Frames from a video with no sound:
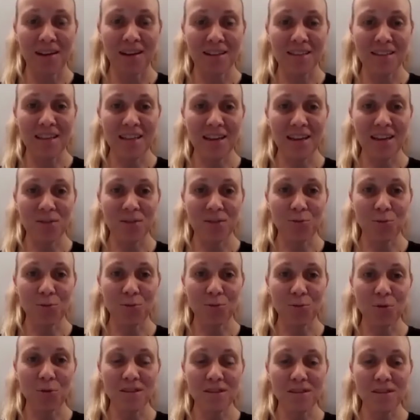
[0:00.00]
Dave,
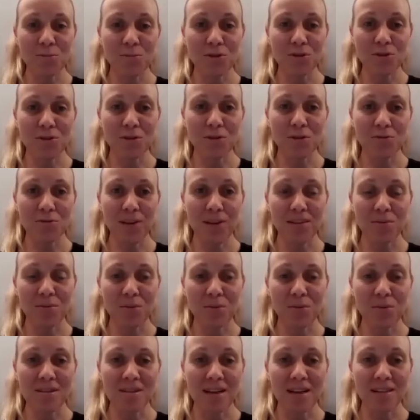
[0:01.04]
what do you find
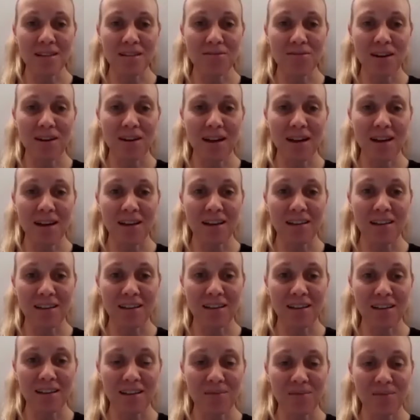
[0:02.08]
the most satisfying
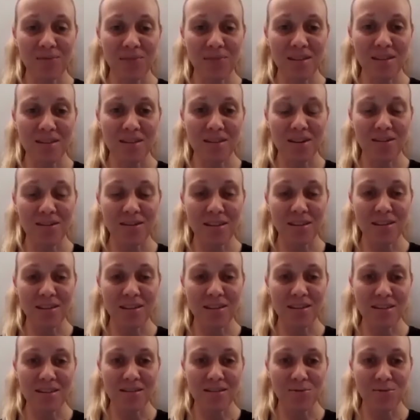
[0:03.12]
in the
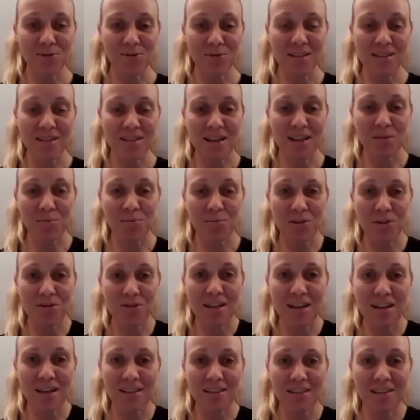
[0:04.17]
Southeast Freestyle
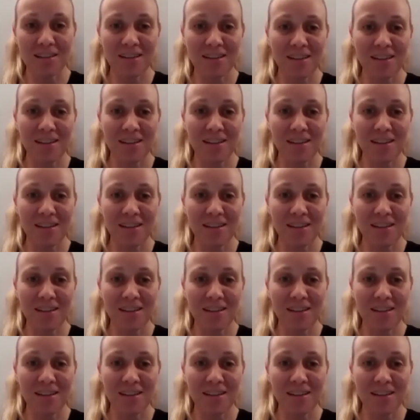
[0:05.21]
project?